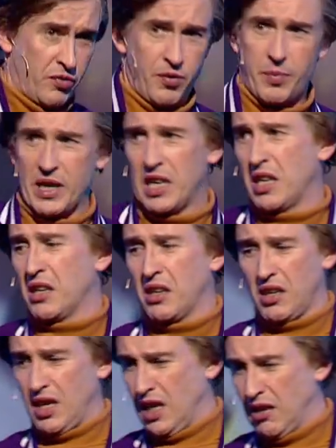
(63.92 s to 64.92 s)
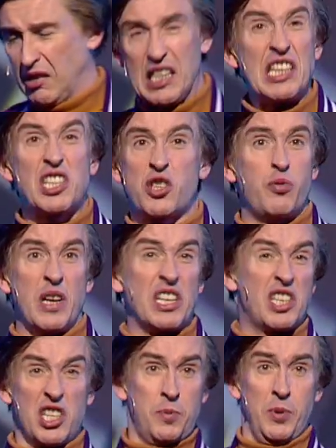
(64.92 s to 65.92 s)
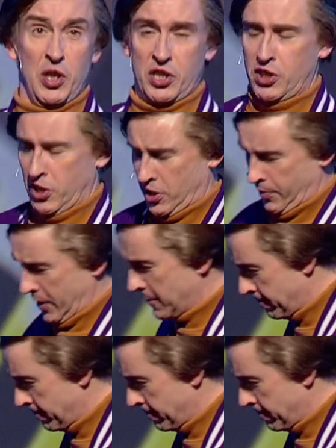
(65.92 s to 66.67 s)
for being uh, least racist person or something.